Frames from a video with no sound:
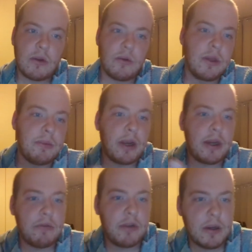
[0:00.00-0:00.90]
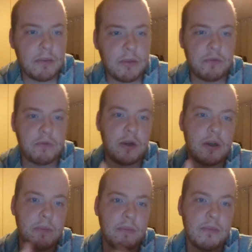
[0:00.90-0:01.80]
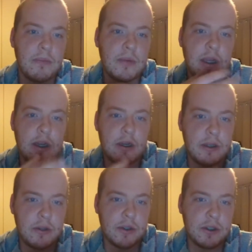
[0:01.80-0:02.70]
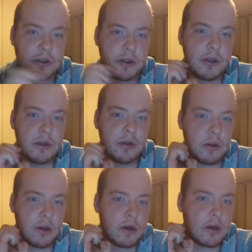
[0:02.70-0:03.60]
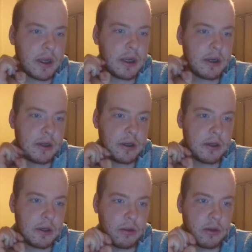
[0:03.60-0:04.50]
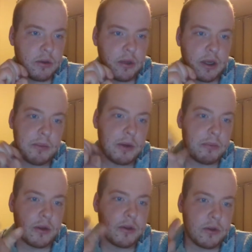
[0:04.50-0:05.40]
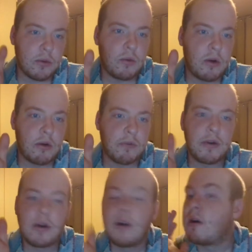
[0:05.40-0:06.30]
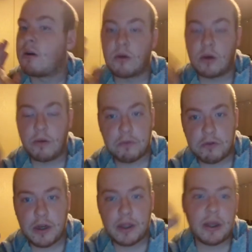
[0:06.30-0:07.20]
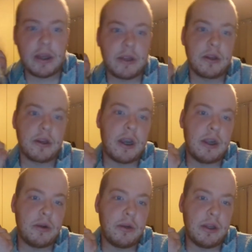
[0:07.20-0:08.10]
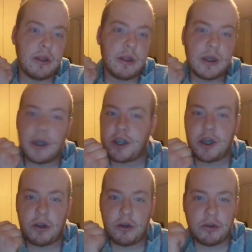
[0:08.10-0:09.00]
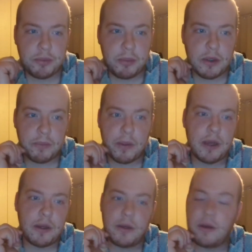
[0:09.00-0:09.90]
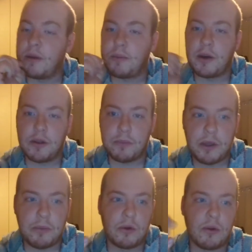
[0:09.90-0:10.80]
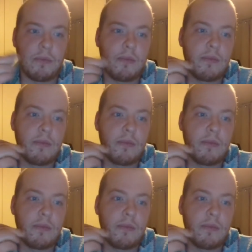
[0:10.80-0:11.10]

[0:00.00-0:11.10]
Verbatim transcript: Only by giving up my freedom can I do this. No longer can I hunt alone like my brother the wolf, or roam free like the coyote. I shall always be dependent upon the people.